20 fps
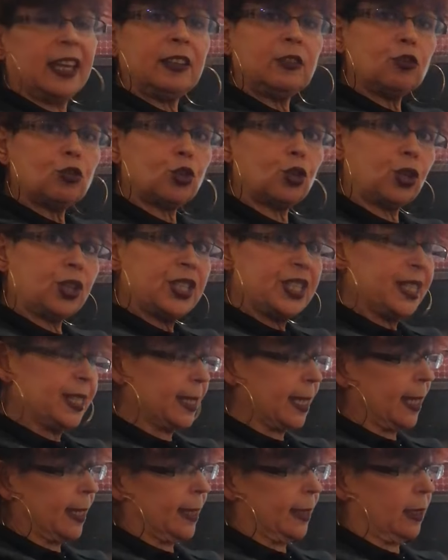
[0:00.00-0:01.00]

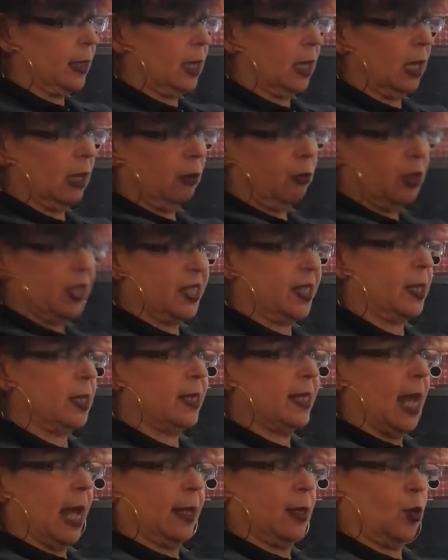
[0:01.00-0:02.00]
entrance, and here is the
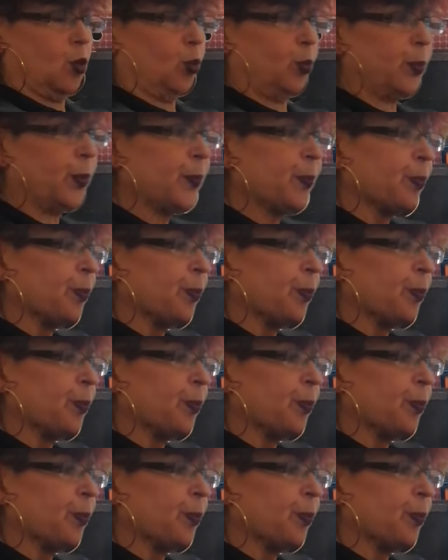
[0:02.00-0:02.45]
Danube.